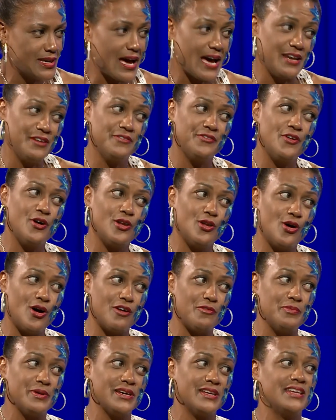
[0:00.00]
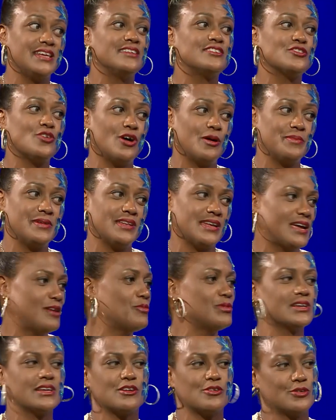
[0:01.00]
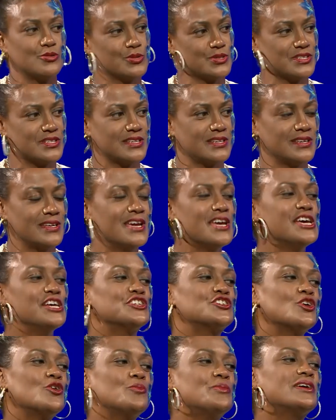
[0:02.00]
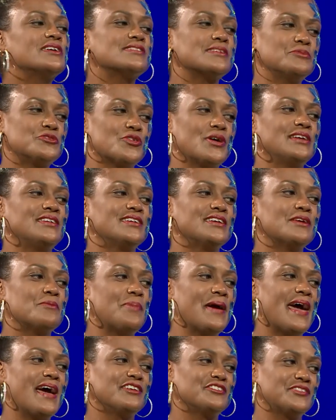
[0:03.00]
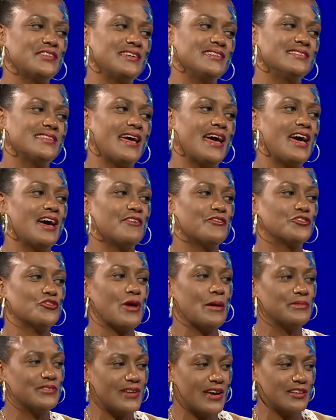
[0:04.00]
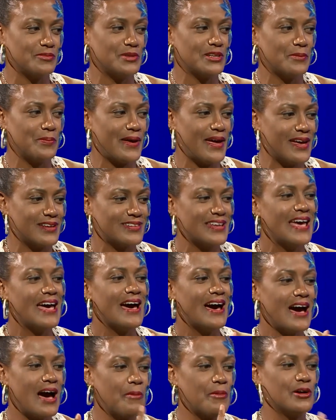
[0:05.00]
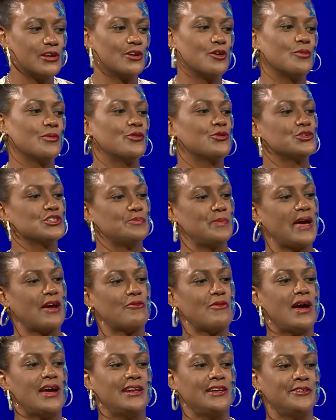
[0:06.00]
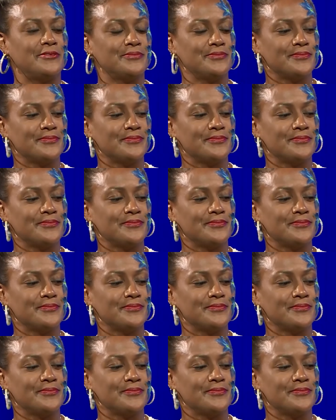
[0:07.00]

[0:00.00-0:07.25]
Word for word: I didn't fall off, but it taught me and I didn't want to get on a horse again. So because I'm trying to get past things that have traumatized me in the past, I'm going to go with horseback riding.